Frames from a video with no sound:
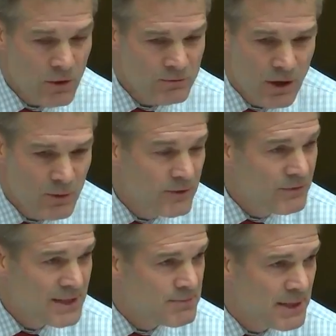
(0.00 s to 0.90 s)
No
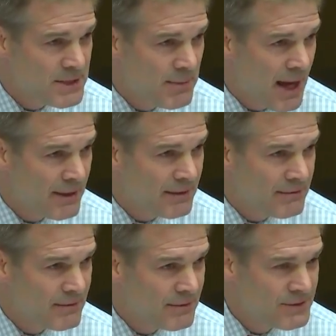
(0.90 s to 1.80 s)
ifs, ands, buts about it.
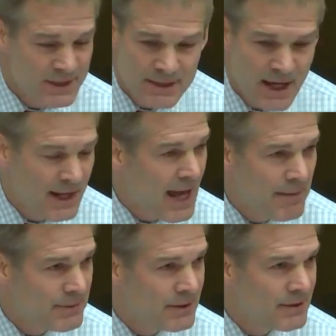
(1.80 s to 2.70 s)
Did not
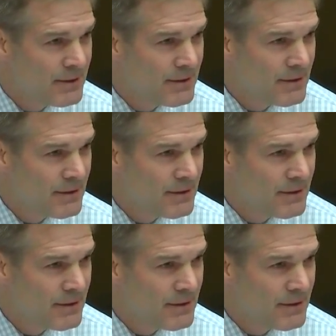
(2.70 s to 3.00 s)
happen.